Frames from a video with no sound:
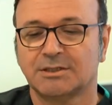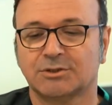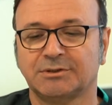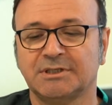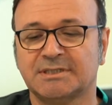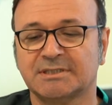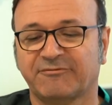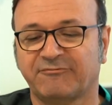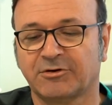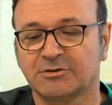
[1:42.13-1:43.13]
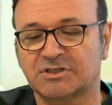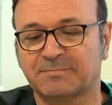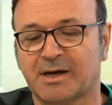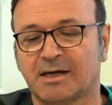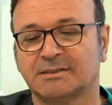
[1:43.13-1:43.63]
So this is the
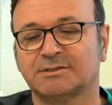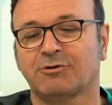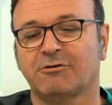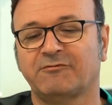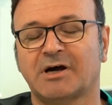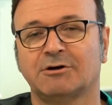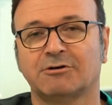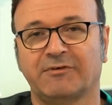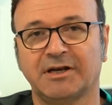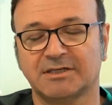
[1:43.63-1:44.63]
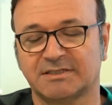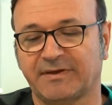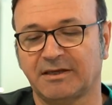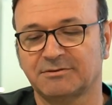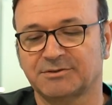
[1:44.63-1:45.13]
first part of our varicose
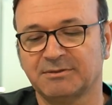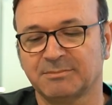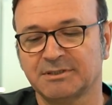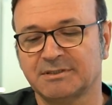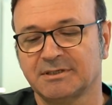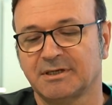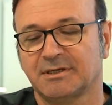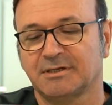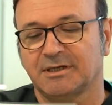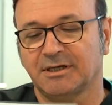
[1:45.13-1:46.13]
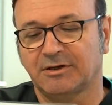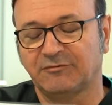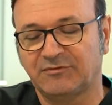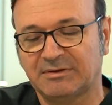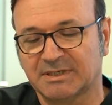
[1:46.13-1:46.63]
vein treatment.
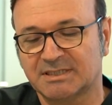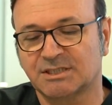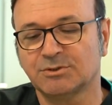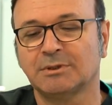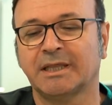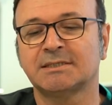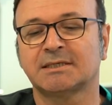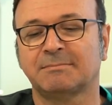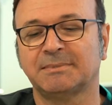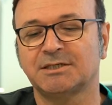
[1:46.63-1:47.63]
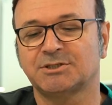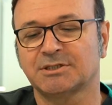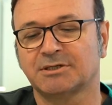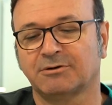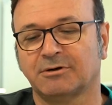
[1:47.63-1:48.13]
We must do laser
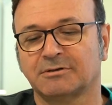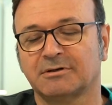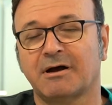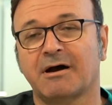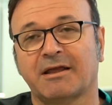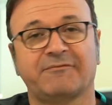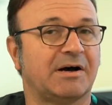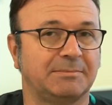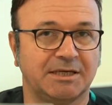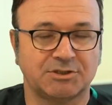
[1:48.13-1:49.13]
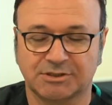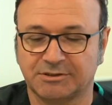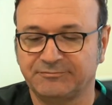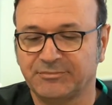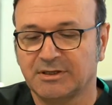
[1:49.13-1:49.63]
ablation or RF
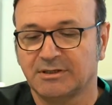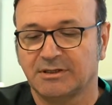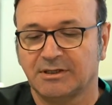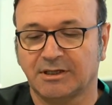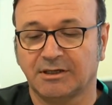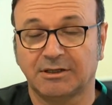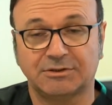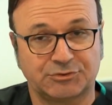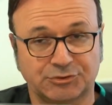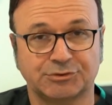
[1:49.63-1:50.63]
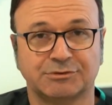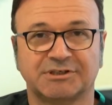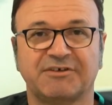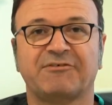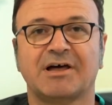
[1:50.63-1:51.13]
ablation to the
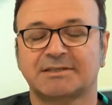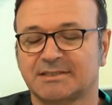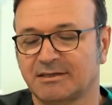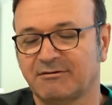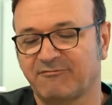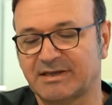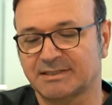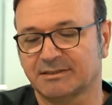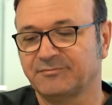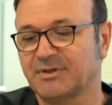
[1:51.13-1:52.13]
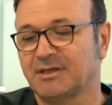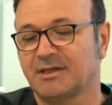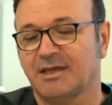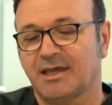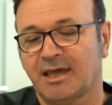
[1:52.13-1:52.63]
refluxing vessel.
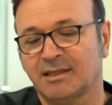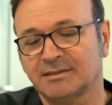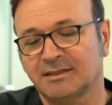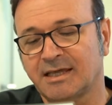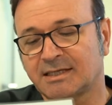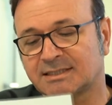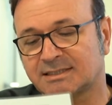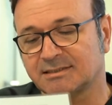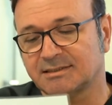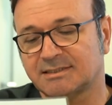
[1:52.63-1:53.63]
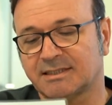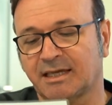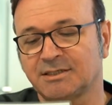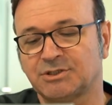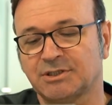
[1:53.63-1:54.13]
And the next
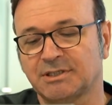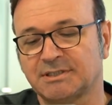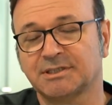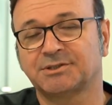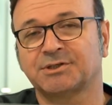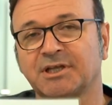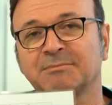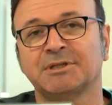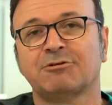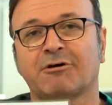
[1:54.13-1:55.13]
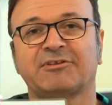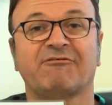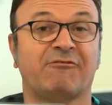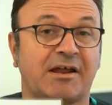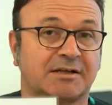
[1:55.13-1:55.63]
stage is the treatment of the
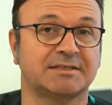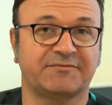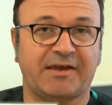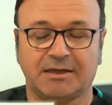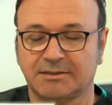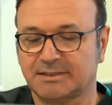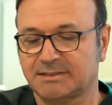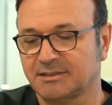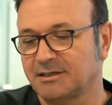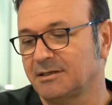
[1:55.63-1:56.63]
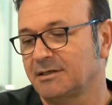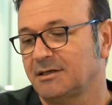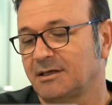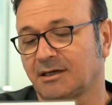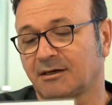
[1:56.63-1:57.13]
varicose veins.
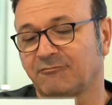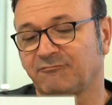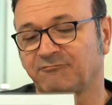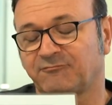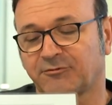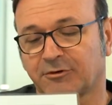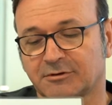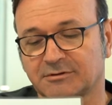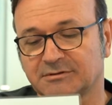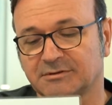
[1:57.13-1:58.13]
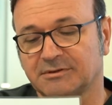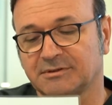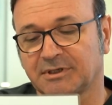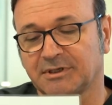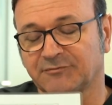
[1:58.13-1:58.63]
For
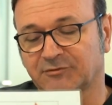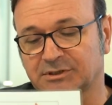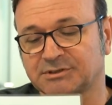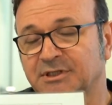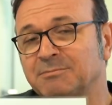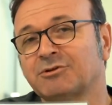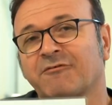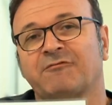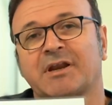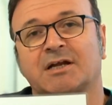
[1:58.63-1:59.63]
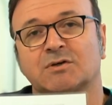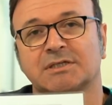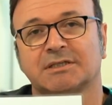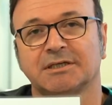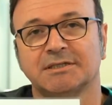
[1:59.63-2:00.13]
the treatment of
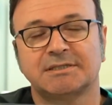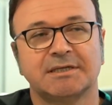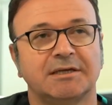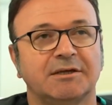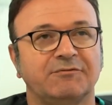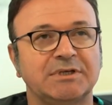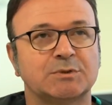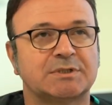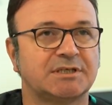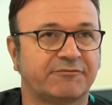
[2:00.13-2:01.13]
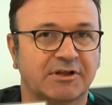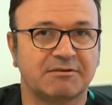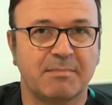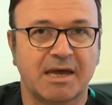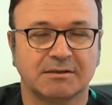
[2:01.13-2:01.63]
varicosities, we use
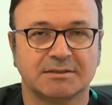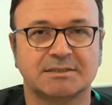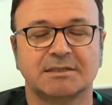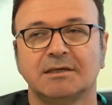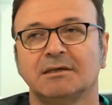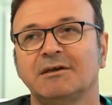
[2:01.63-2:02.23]
different methods.